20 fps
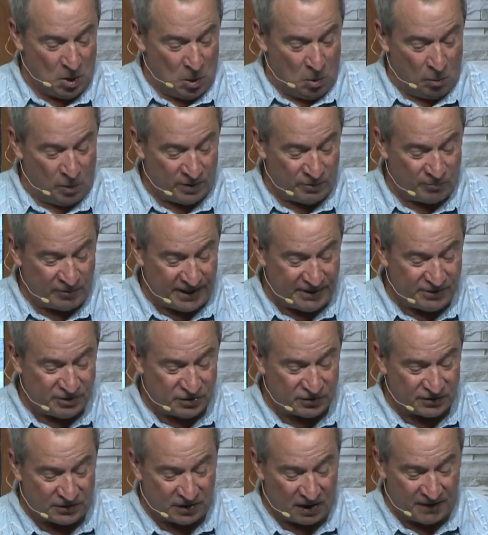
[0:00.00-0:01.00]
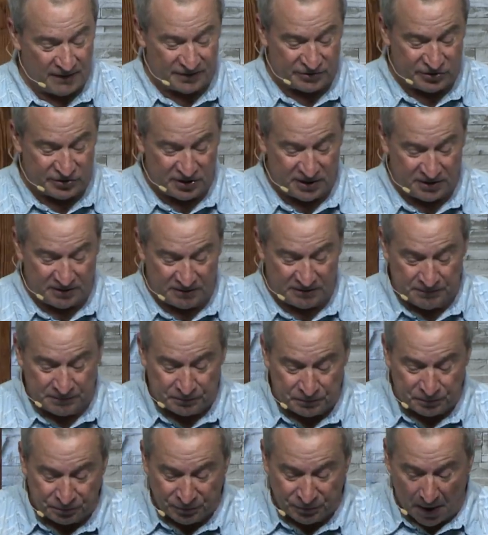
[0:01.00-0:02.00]
When Rachel saw that she had
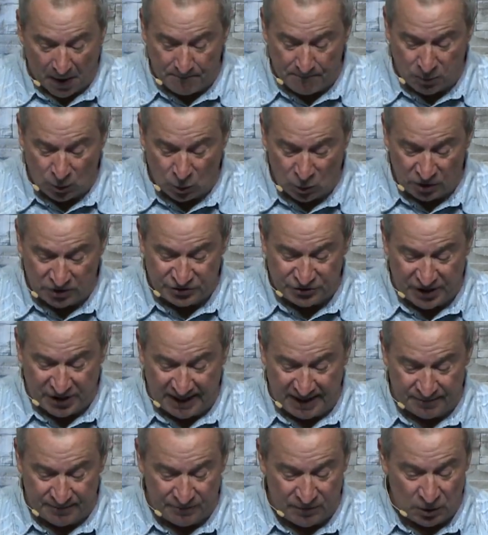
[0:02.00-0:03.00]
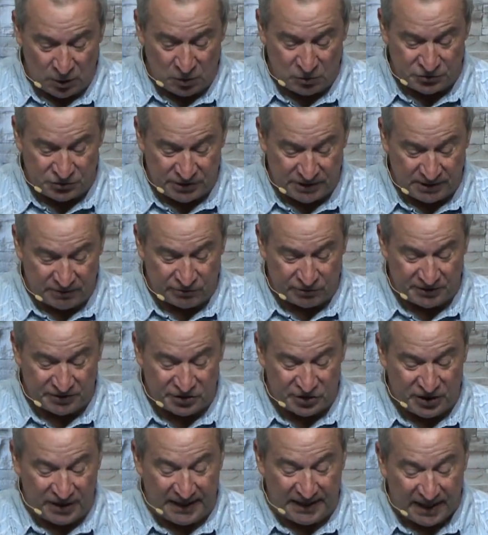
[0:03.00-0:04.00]
bore Jacob no children,
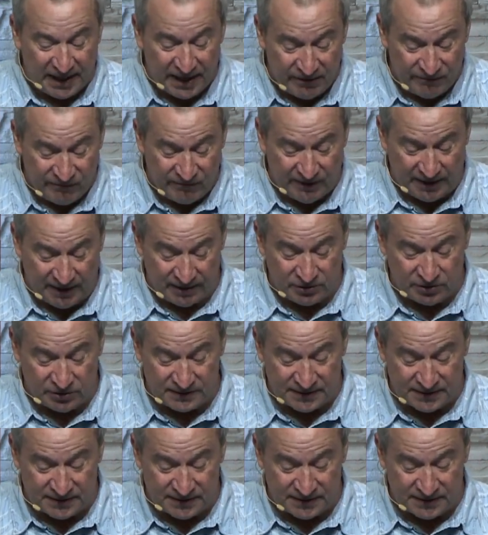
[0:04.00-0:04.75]
she envied her